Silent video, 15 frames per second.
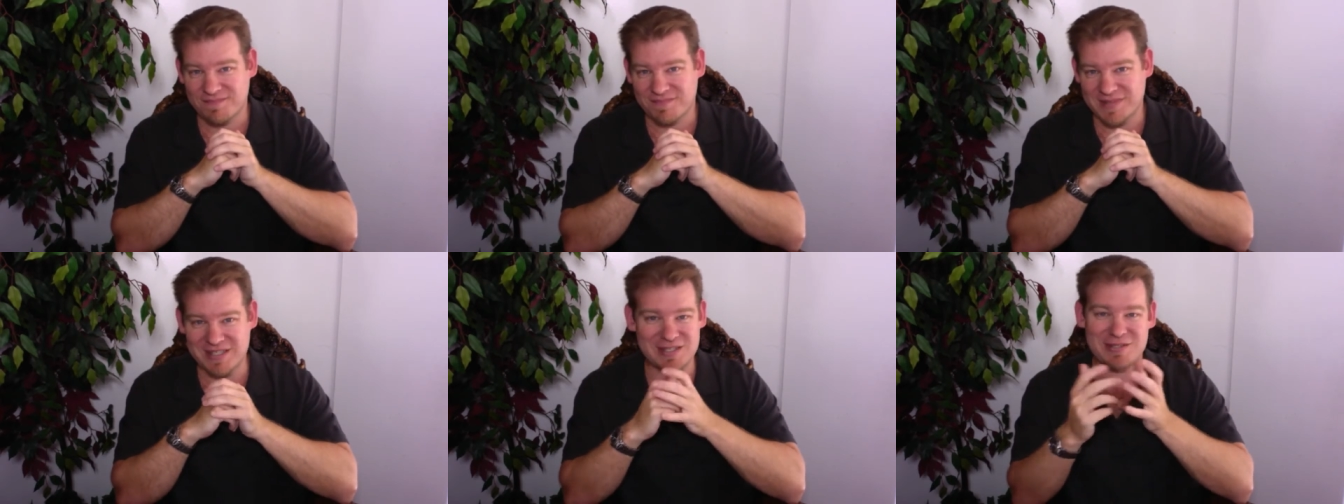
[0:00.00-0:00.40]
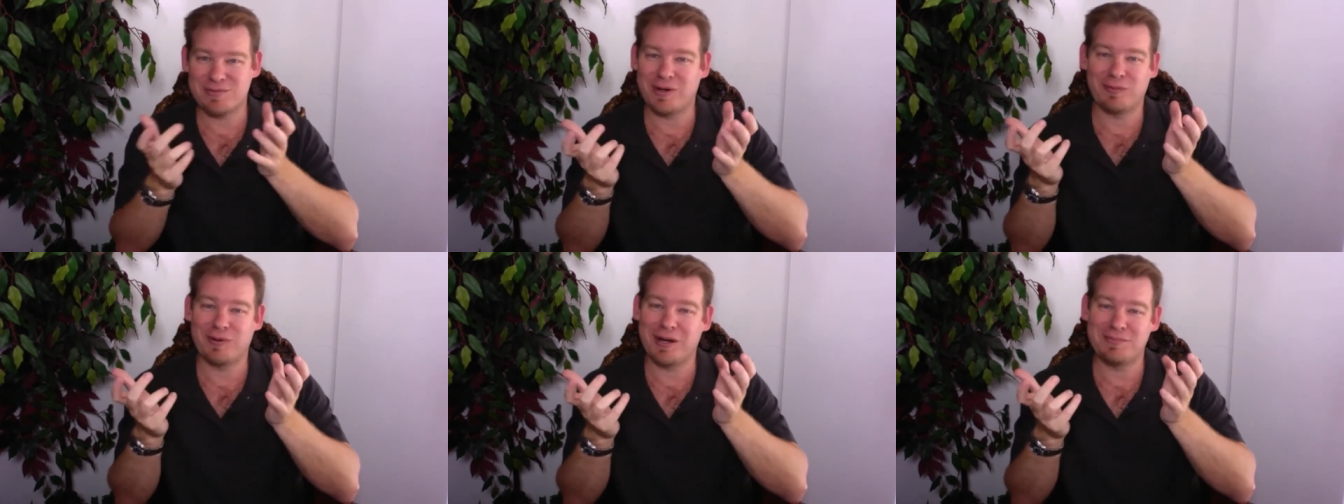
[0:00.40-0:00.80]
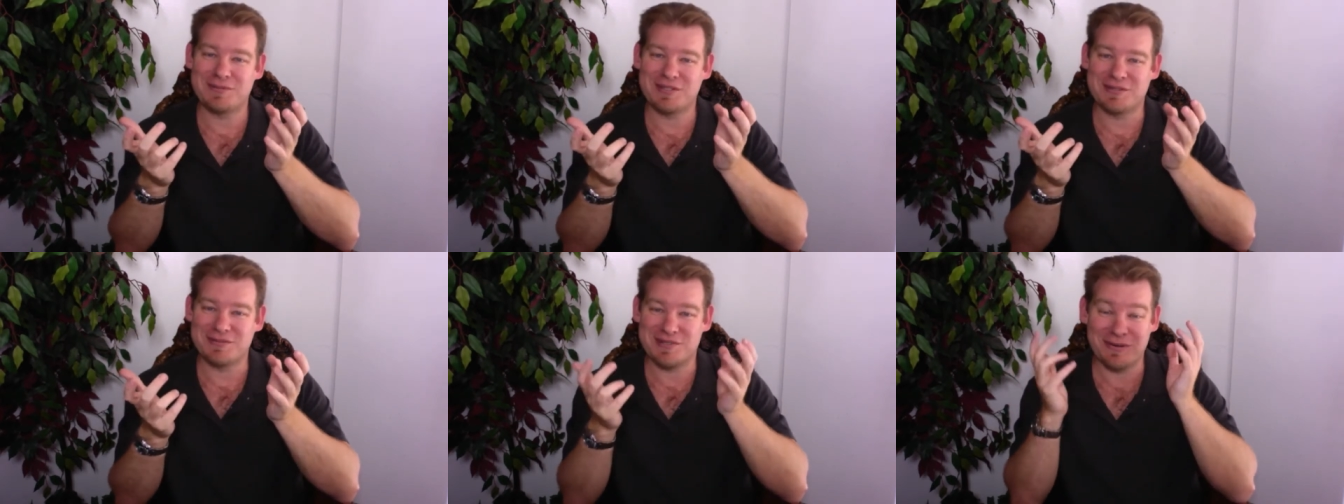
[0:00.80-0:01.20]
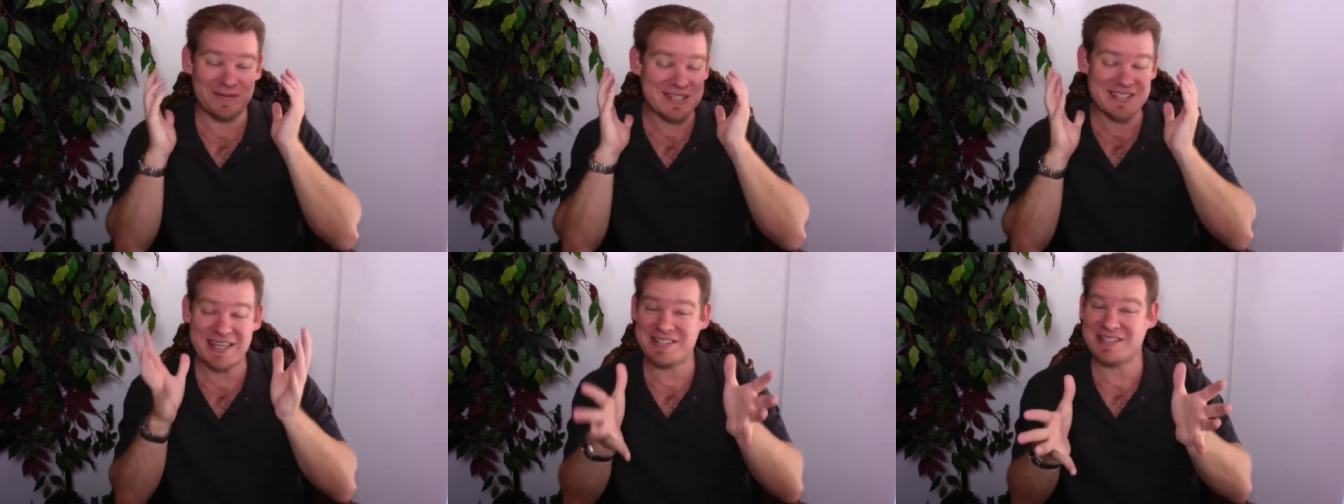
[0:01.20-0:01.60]
This is what we're up to. So if
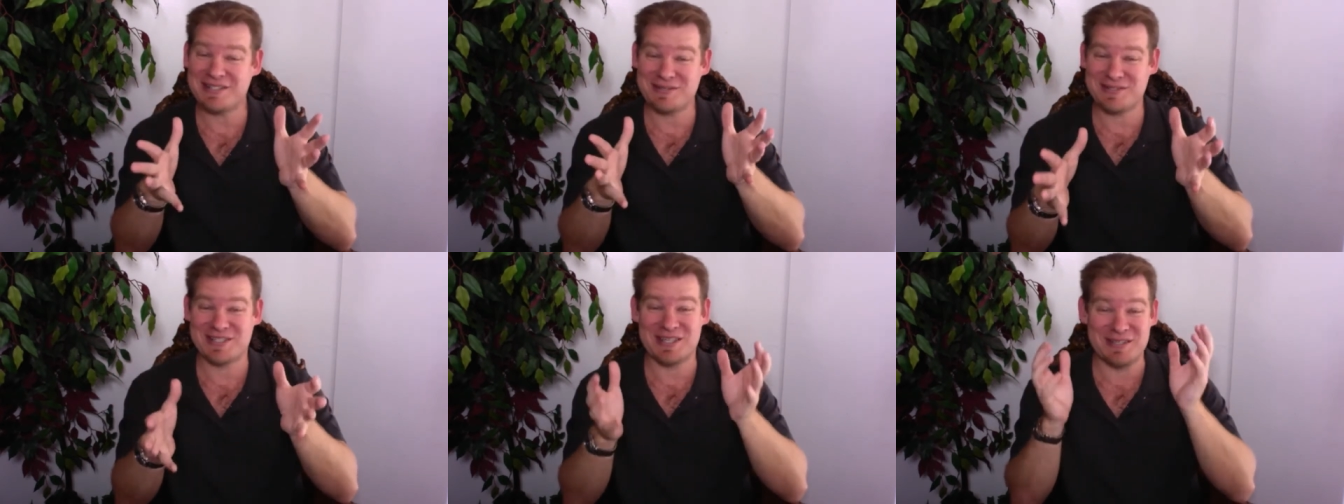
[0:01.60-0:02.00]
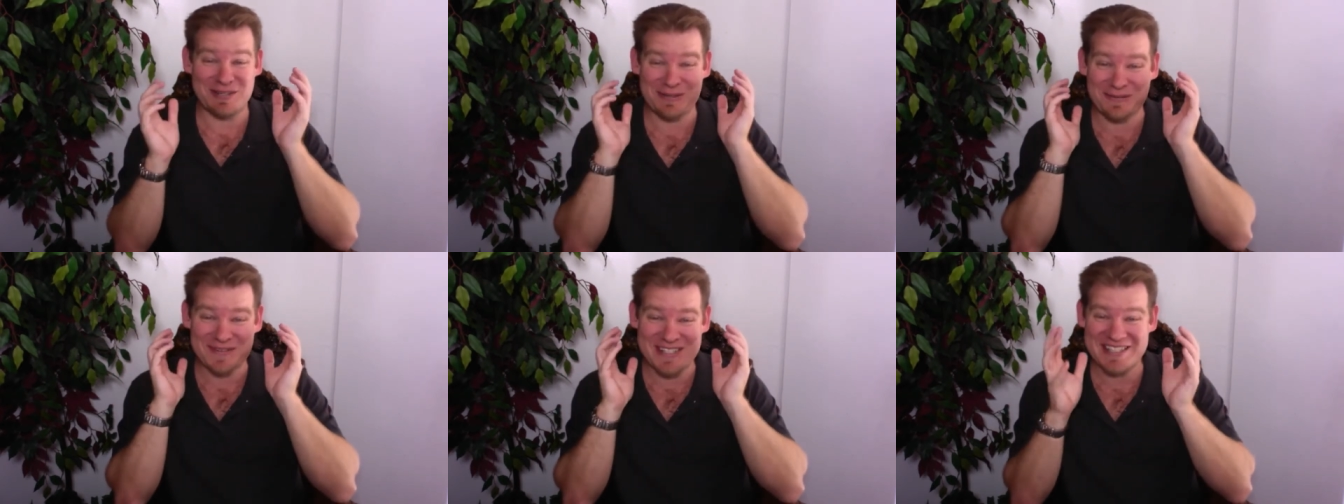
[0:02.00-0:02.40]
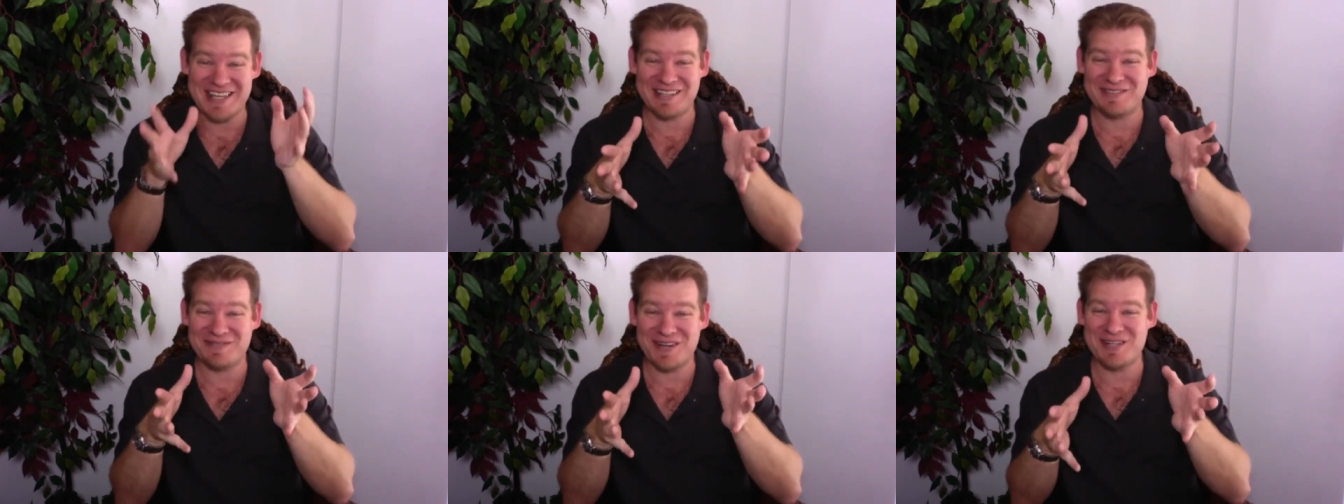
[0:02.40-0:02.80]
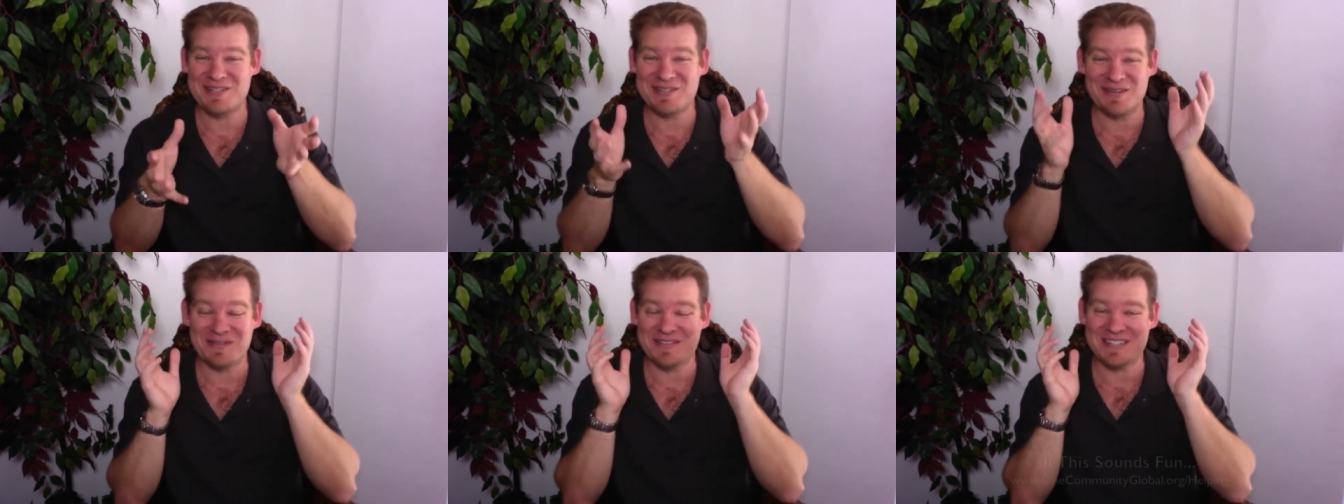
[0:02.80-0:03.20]
this sounds interesting to you, if this sounds fun
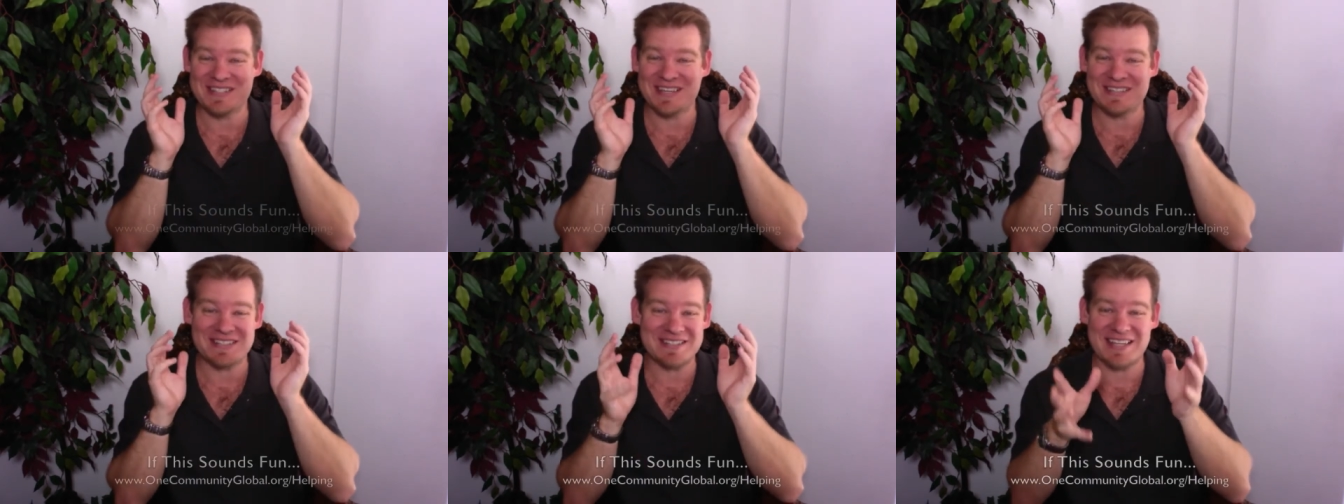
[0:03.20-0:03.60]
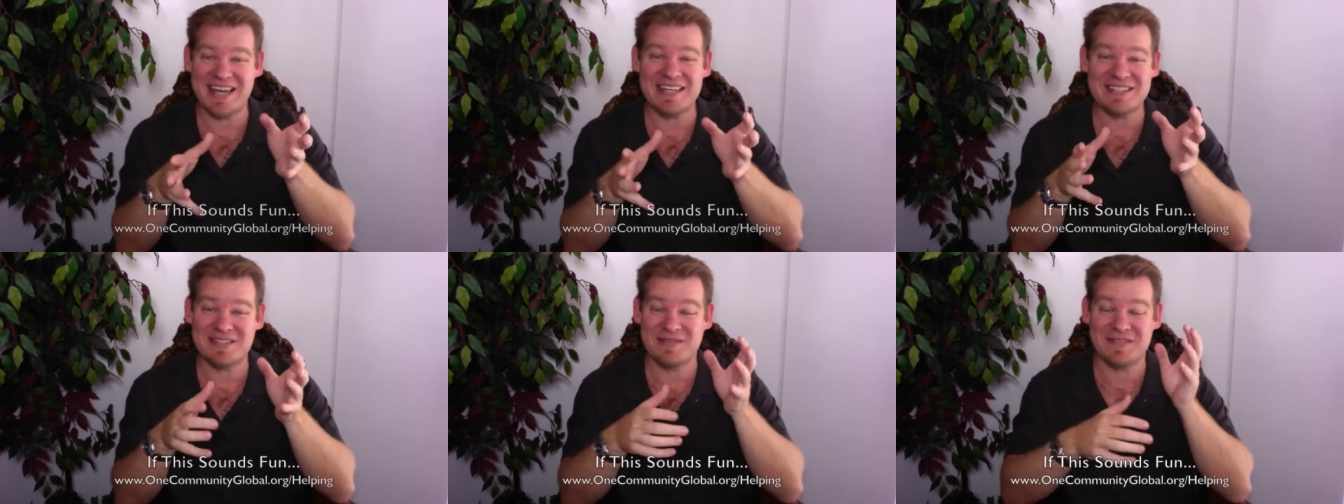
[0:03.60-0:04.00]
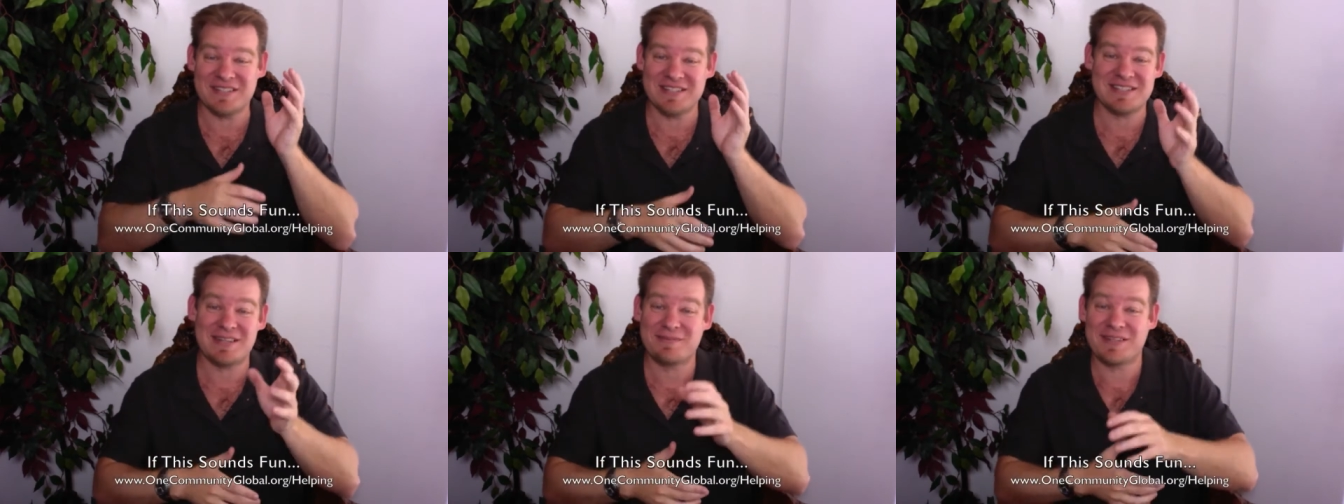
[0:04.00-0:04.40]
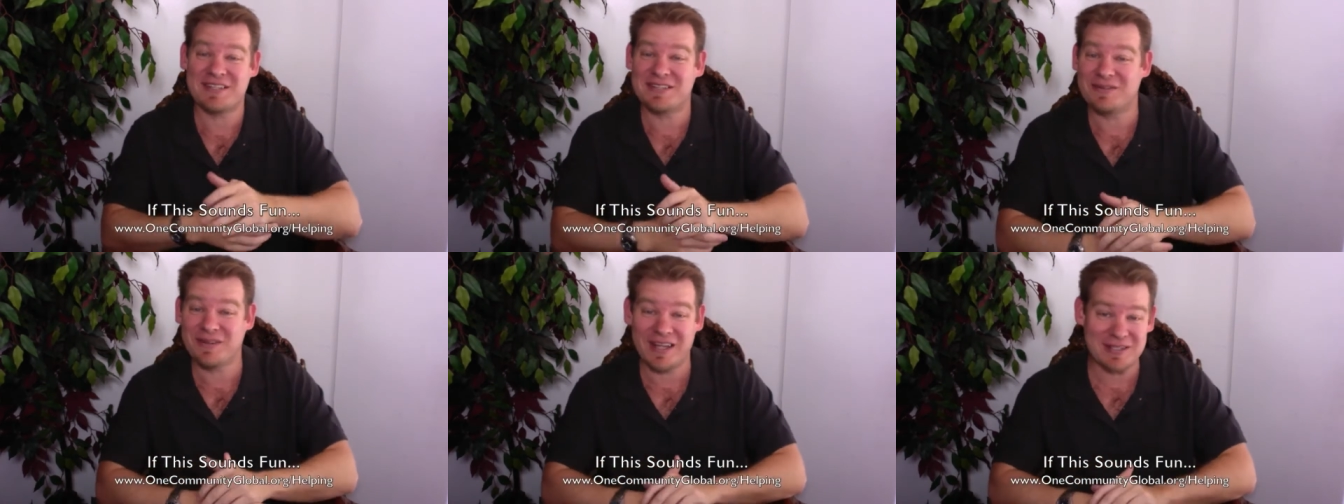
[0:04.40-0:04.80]
to you, if this sounds exciting to you, if this is something
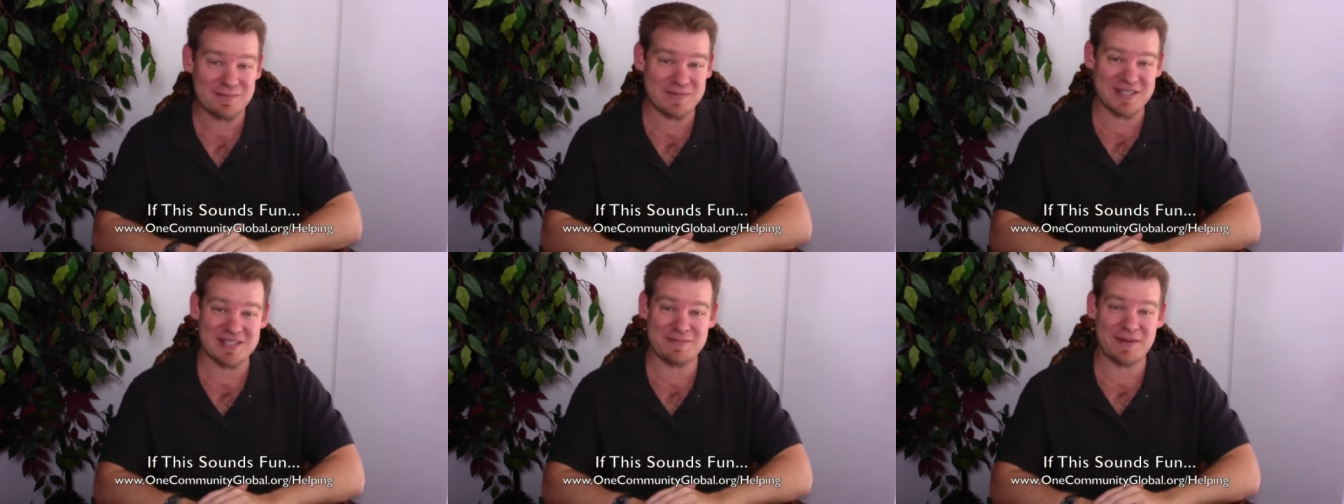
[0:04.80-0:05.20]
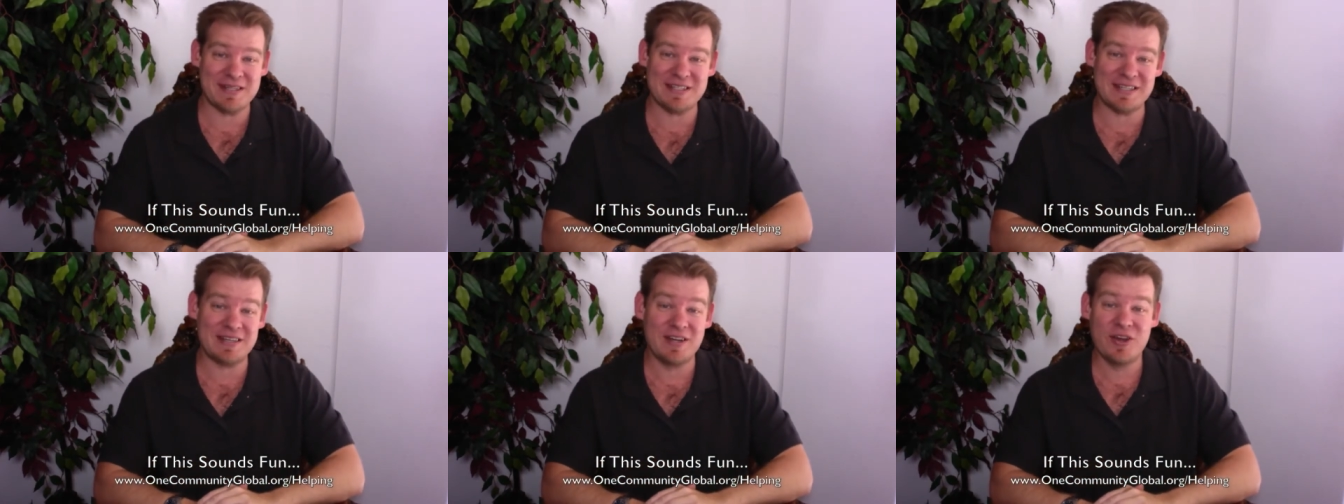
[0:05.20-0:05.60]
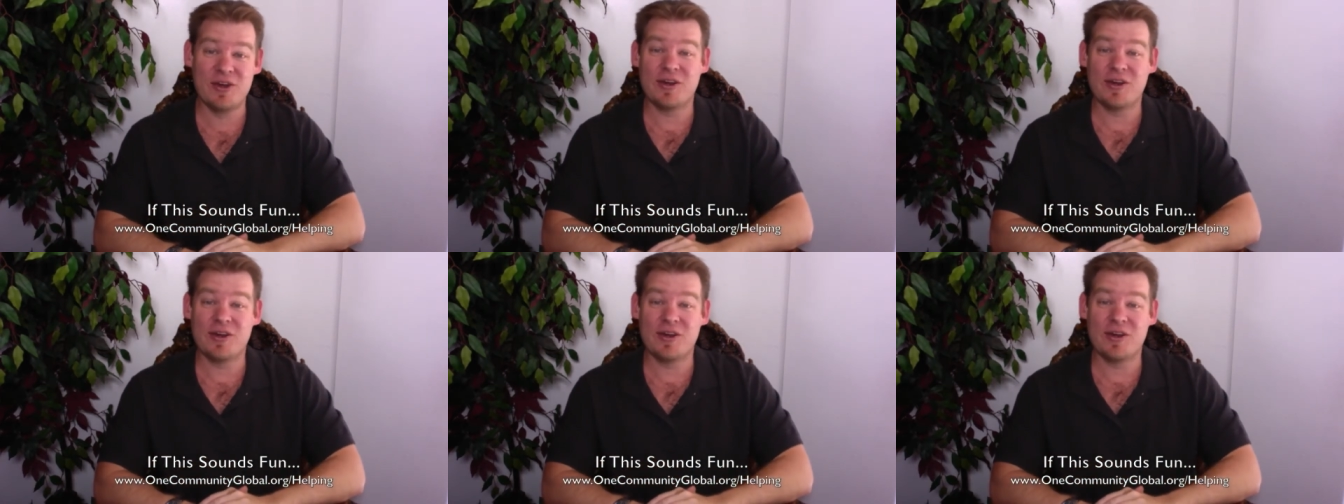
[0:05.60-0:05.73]
that you like to participate in,